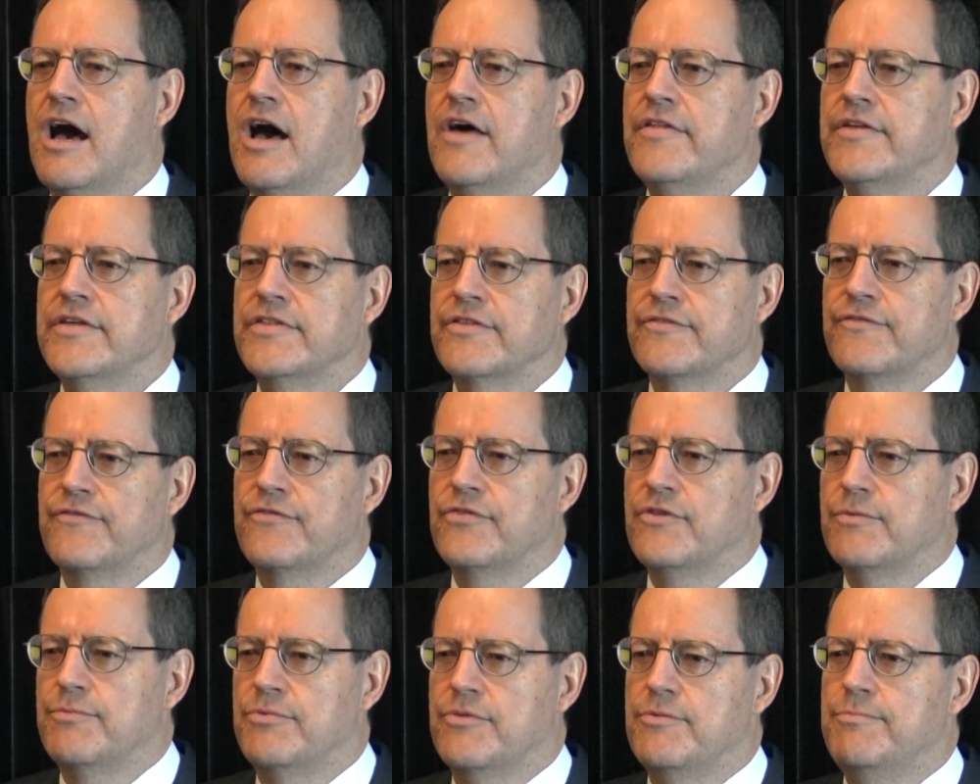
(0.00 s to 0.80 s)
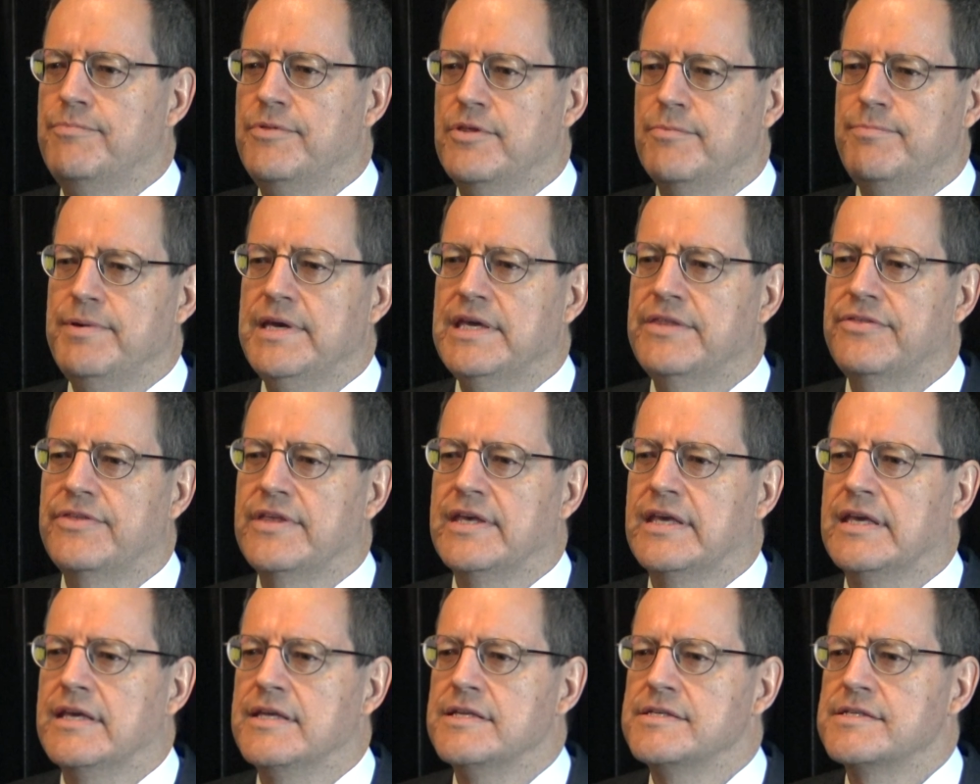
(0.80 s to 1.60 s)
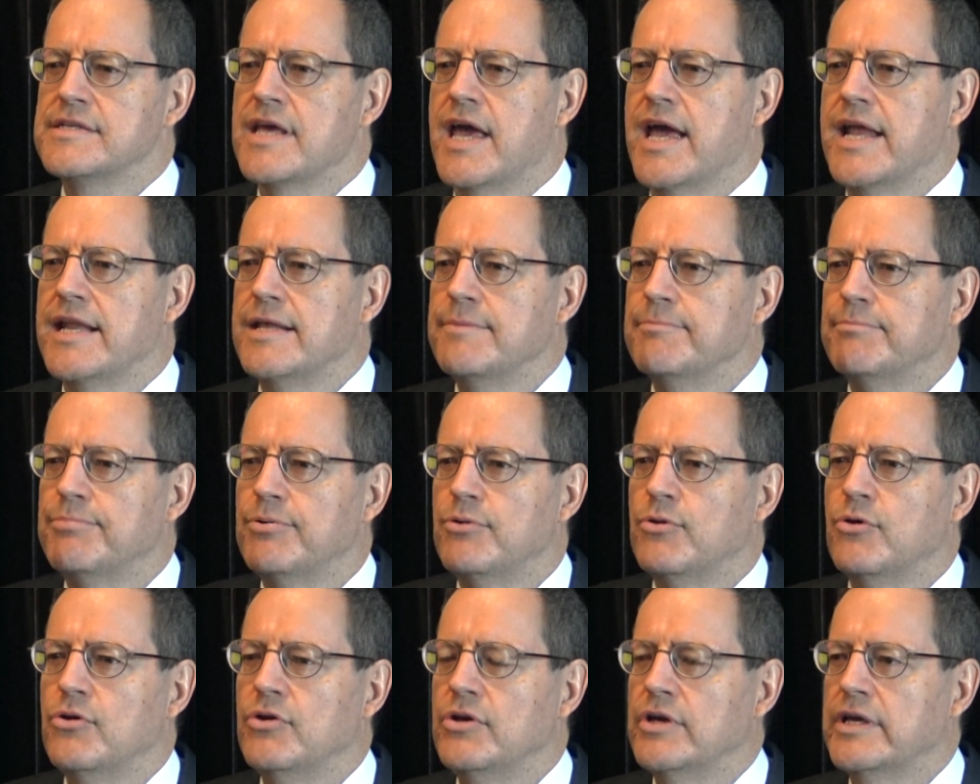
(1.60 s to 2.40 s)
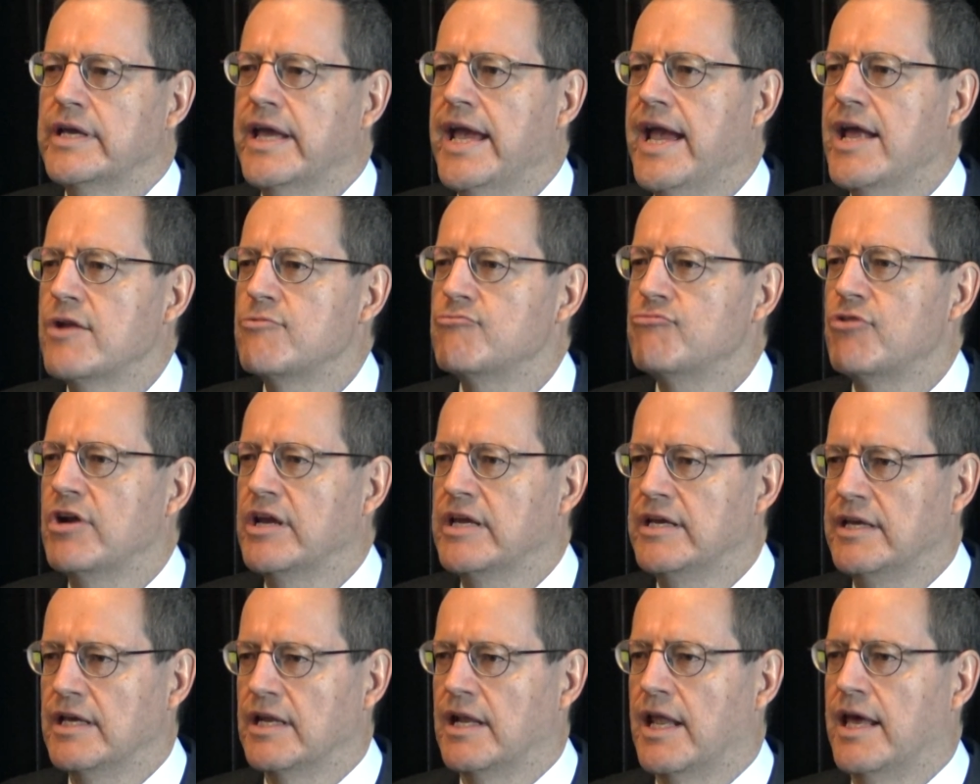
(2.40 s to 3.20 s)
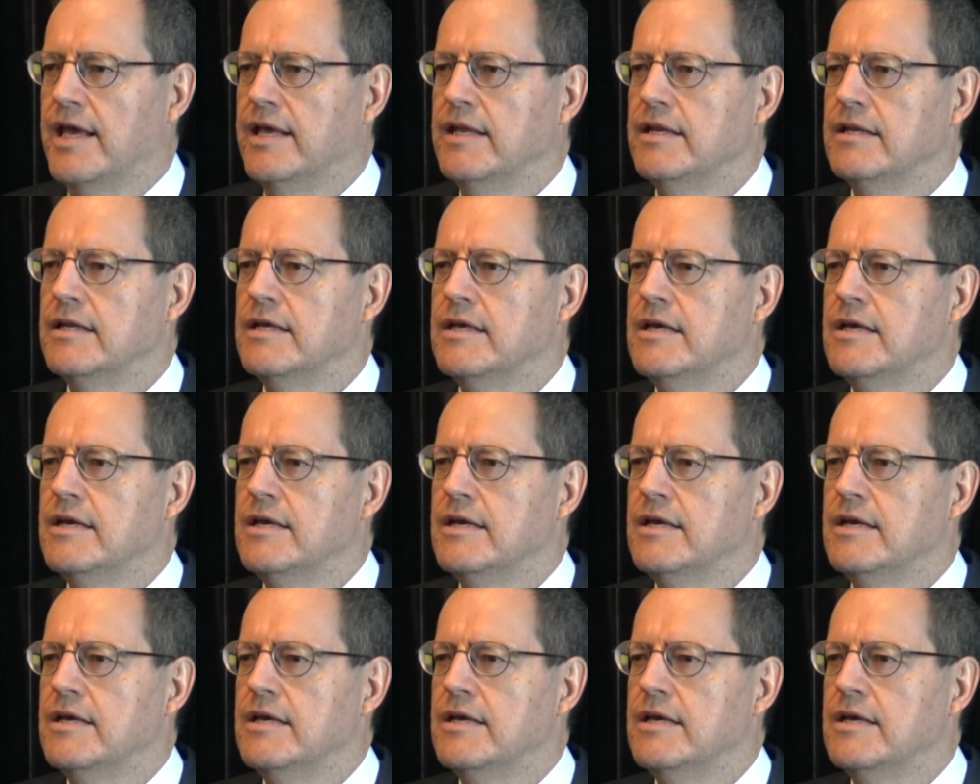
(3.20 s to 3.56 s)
I think the big thing is an employer can regulate